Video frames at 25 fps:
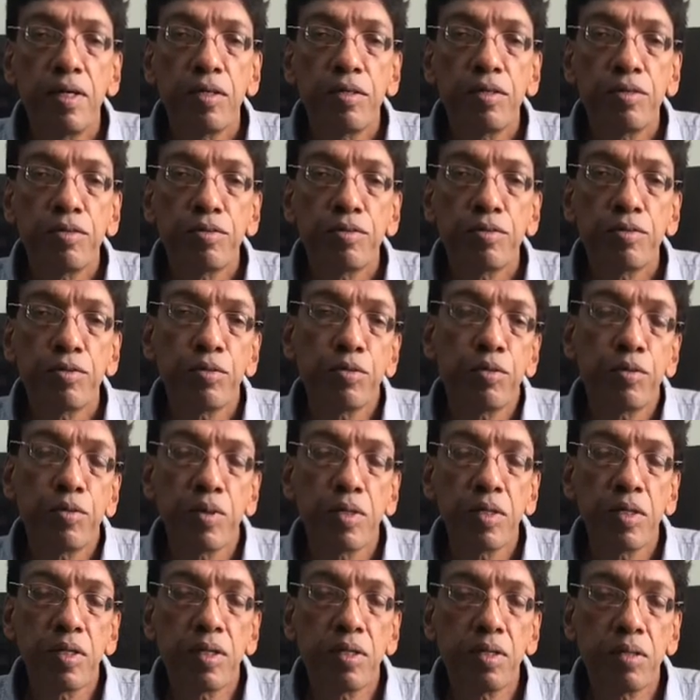
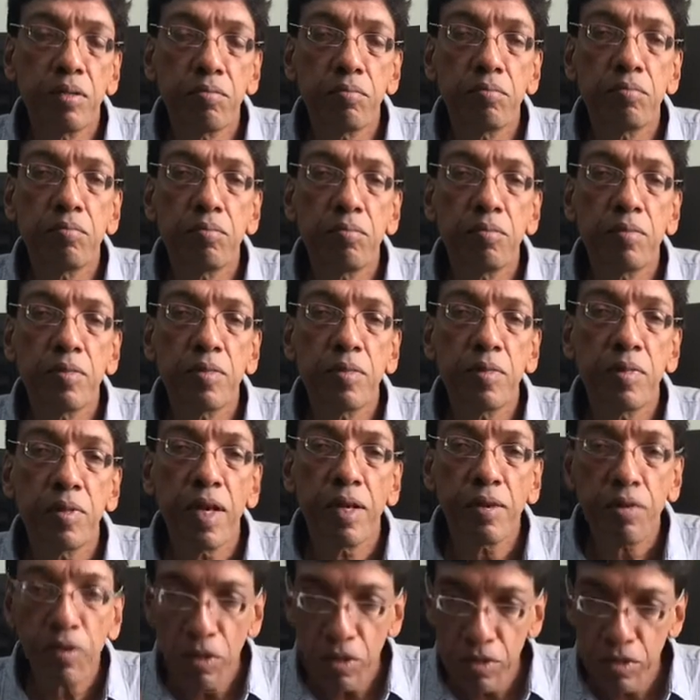So
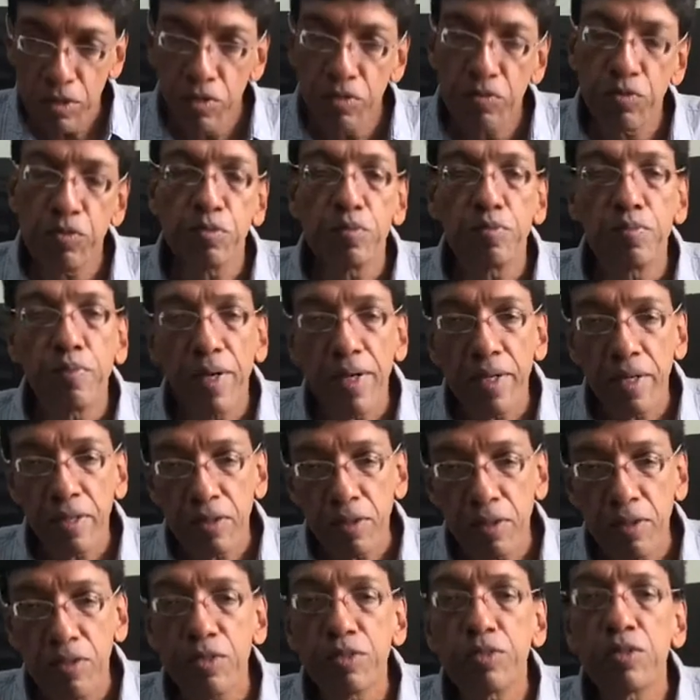that also might
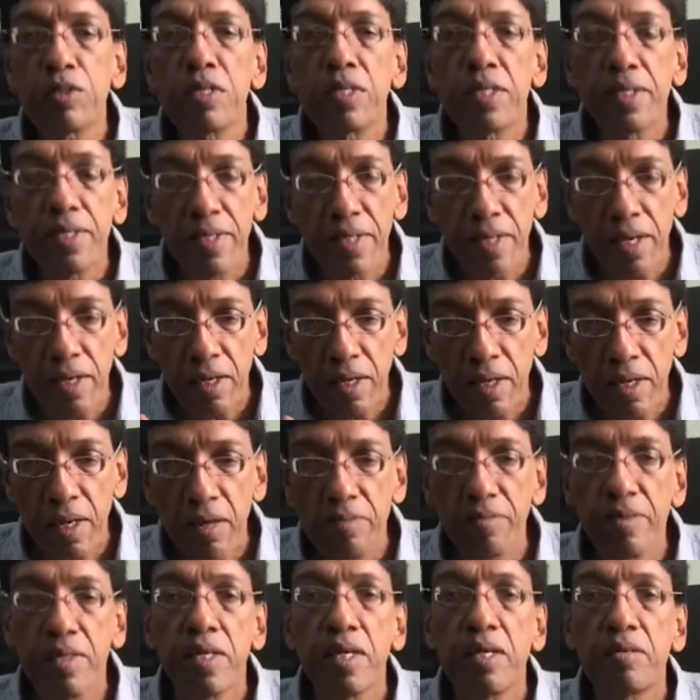also lead
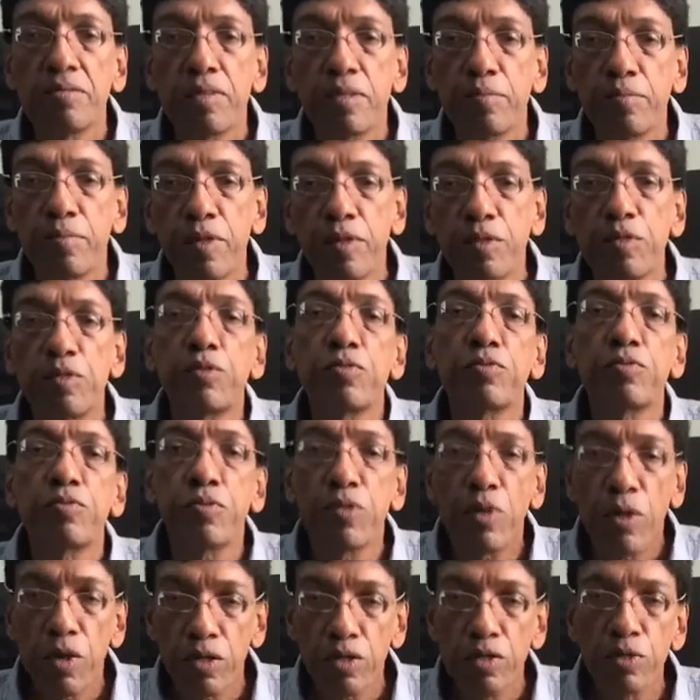our government to
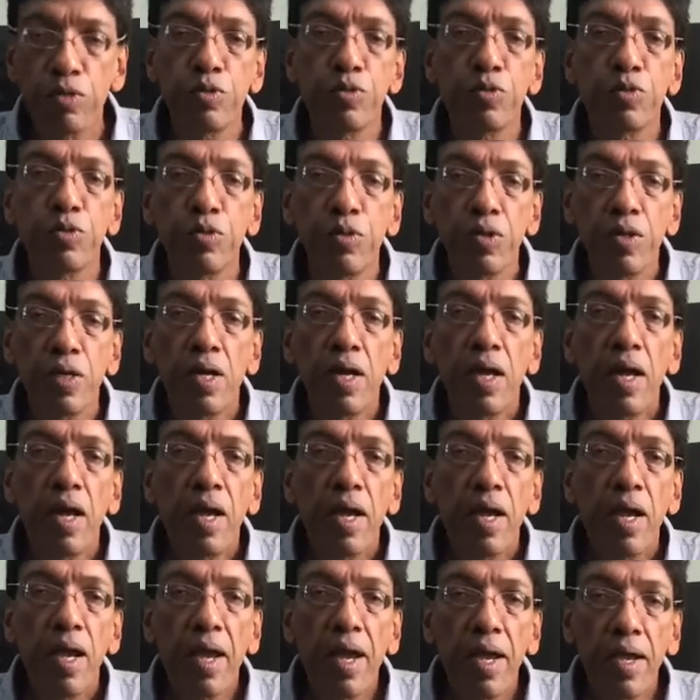want to
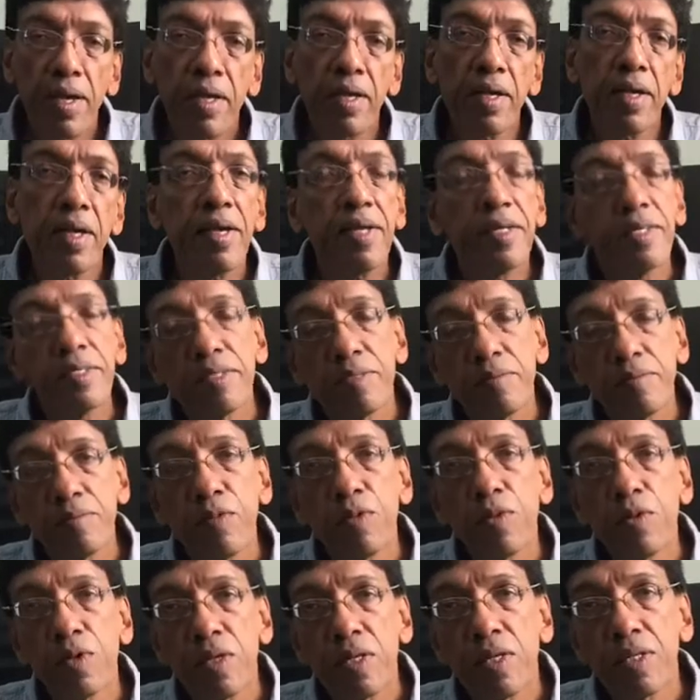engage
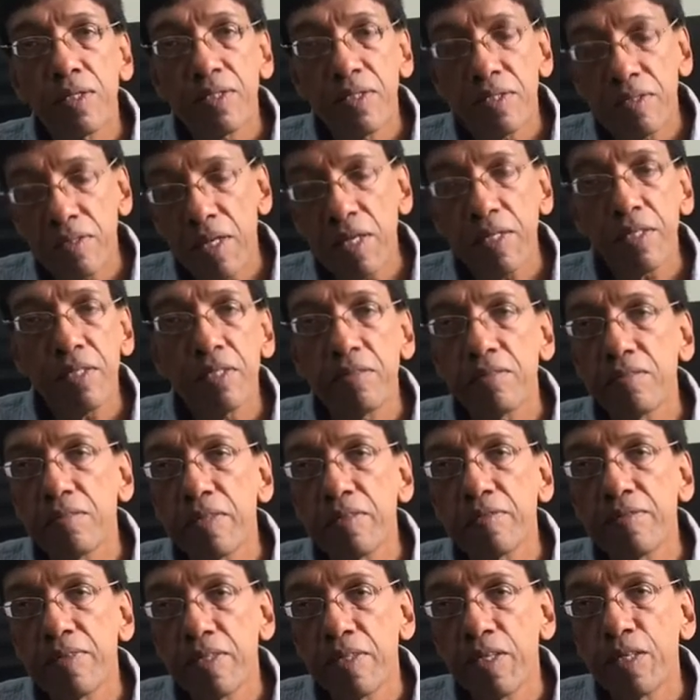more
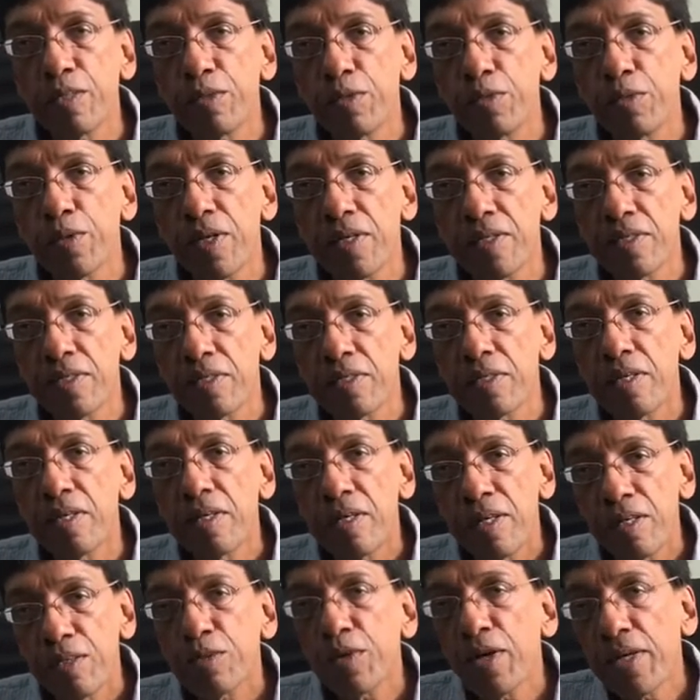constructively with the US.
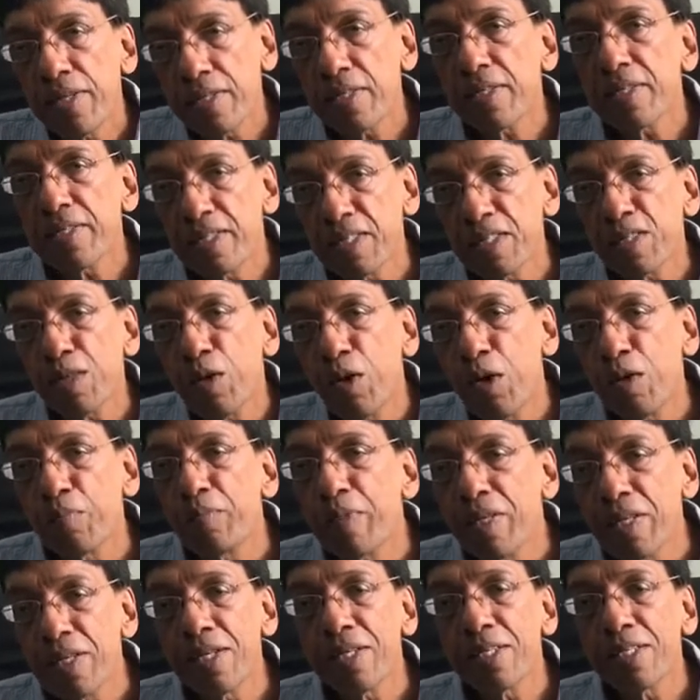So I think it's a
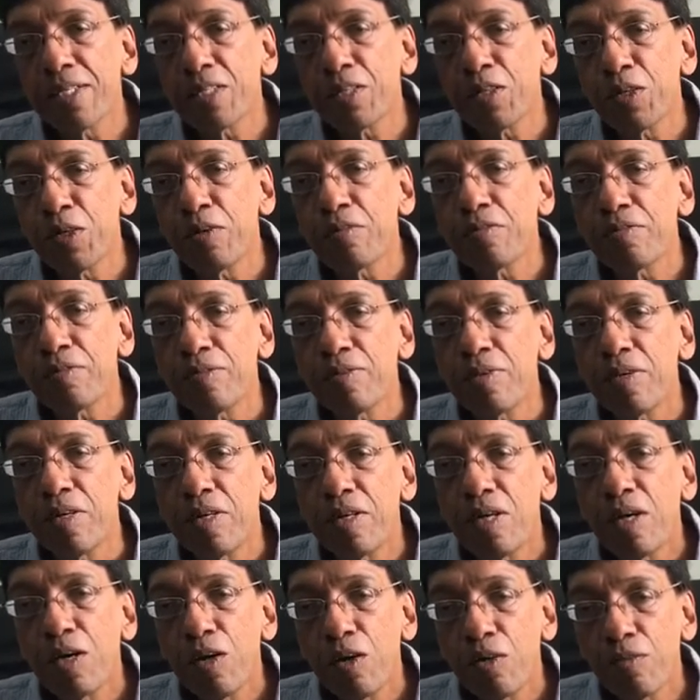combination
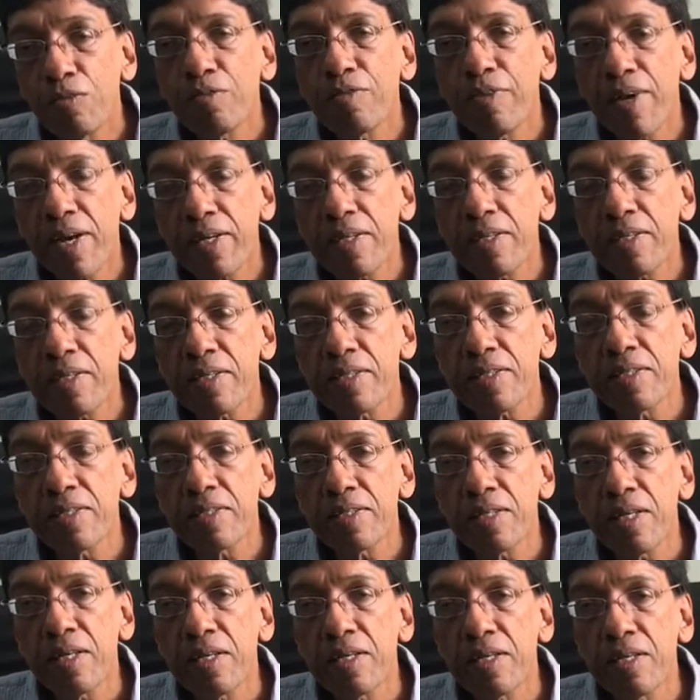of
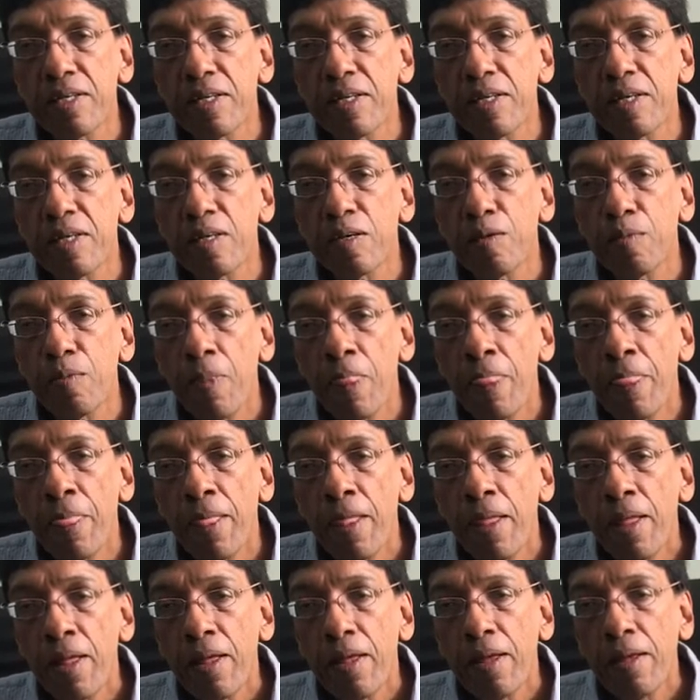factors, and
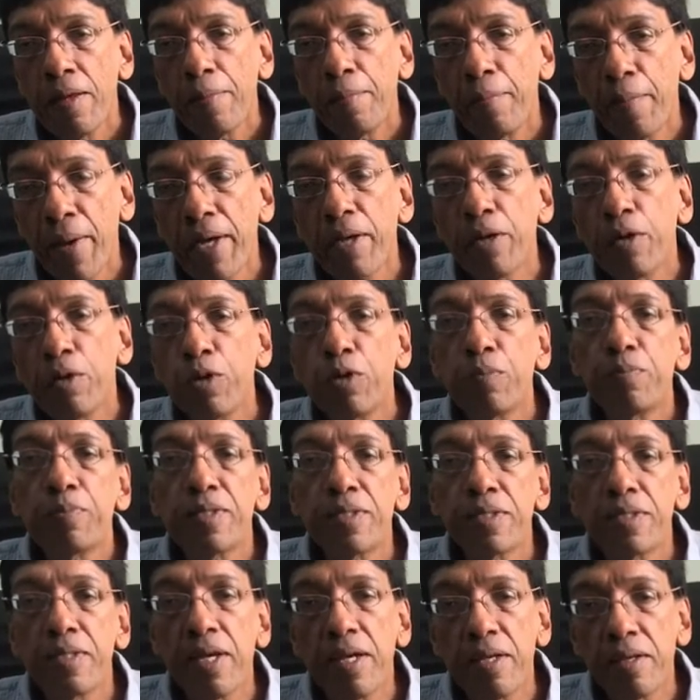my hope
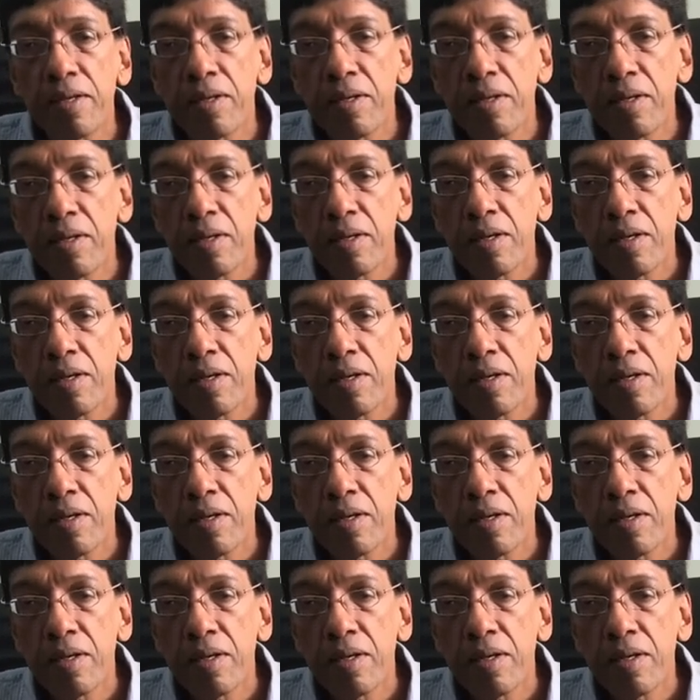is that